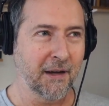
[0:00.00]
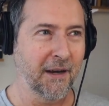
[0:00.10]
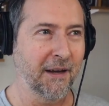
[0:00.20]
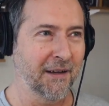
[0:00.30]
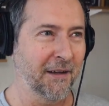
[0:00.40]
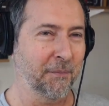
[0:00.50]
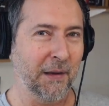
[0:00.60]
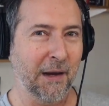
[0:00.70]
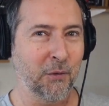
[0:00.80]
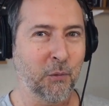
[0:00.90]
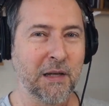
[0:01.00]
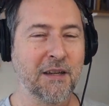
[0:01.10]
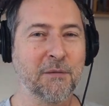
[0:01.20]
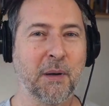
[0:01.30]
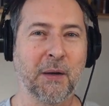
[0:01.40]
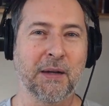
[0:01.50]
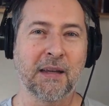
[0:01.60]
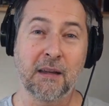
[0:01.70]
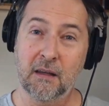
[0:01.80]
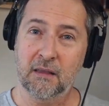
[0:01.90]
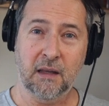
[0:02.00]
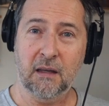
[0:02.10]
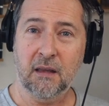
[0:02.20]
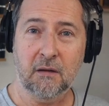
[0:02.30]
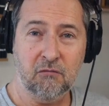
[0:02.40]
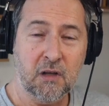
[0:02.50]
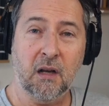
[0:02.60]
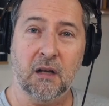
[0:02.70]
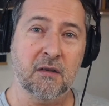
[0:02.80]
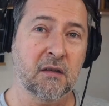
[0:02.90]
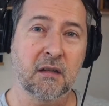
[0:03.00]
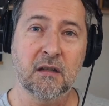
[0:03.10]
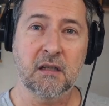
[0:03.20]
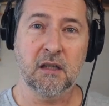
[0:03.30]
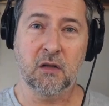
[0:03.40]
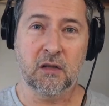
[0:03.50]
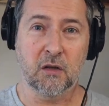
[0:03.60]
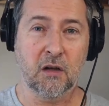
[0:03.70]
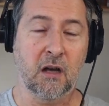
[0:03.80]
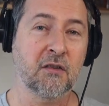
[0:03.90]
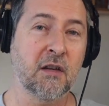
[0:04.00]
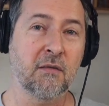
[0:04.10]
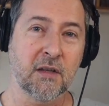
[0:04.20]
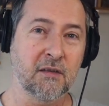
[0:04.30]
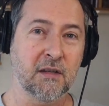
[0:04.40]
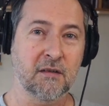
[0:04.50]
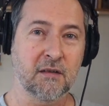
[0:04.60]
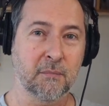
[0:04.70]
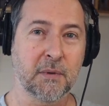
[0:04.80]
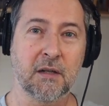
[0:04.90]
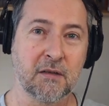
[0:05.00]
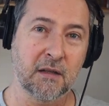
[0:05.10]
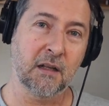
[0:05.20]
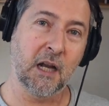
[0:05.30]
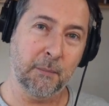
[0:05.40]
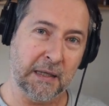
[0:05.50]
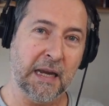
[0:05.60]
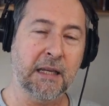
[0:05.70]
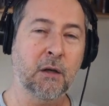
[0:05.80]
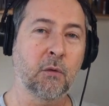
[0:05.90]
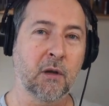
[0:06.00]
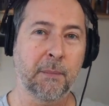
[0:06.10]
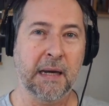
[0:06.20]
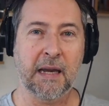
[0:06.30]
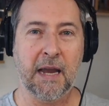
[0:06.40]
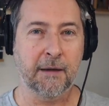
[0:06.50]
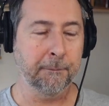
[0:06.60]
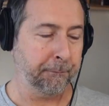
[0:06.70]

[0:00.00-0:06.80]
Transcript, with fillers: um, how the wind is blowing. They, they'd realize that you, you can't serve this system because it'll come and get you on the back end.